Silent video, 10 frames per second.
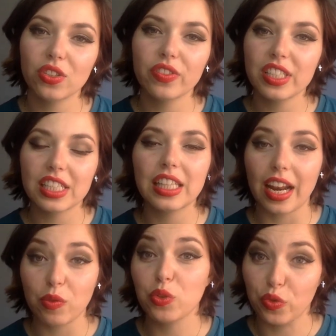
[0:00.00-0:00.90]
to visit
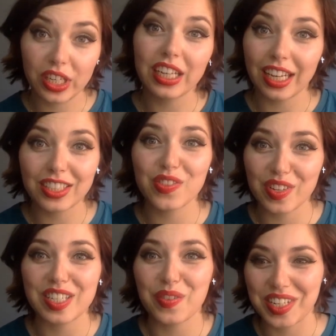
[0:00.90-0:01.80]
that I would really like
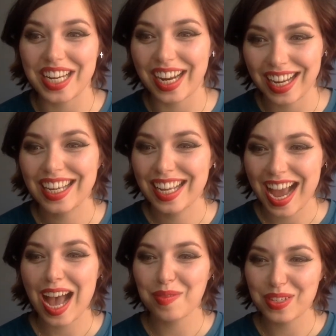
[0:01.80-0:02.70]
to visit one day.
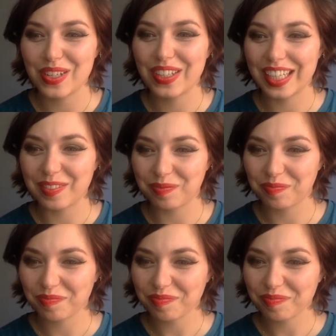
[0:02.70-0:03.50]
Absolutely.